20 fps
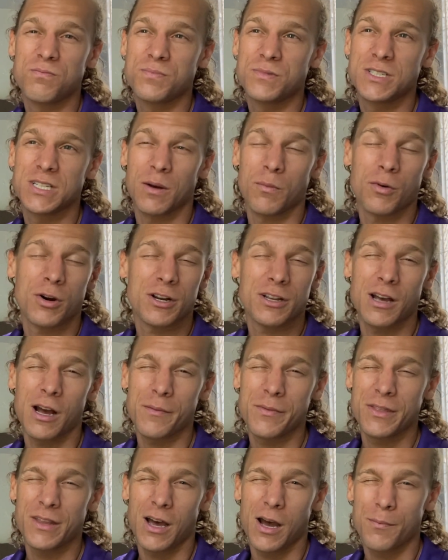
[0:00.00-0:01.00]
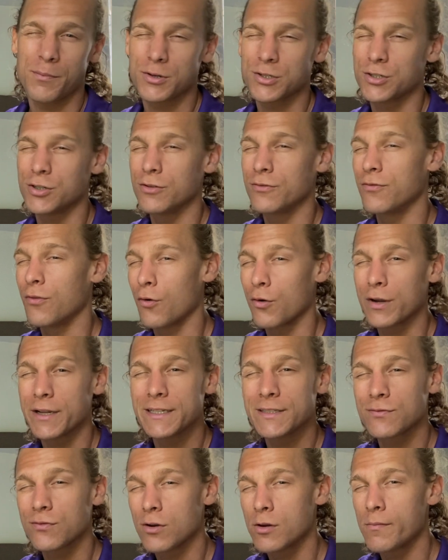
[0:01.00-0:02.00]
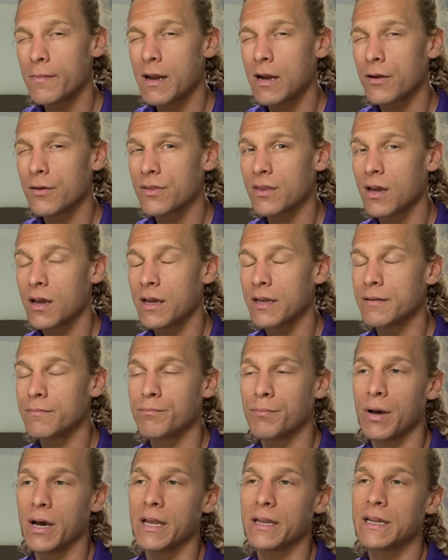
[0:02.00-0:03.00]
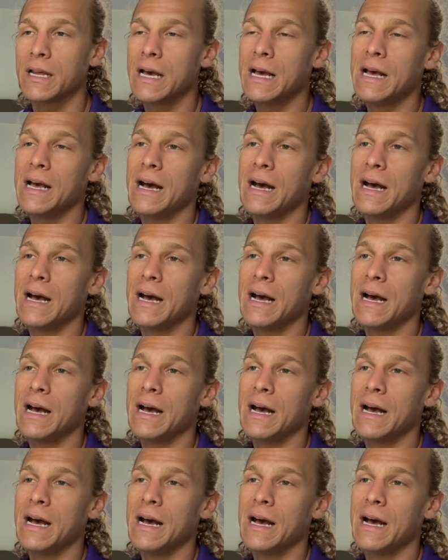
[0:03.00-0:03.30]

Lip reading: somewhere in the upper 240s for a marathon, but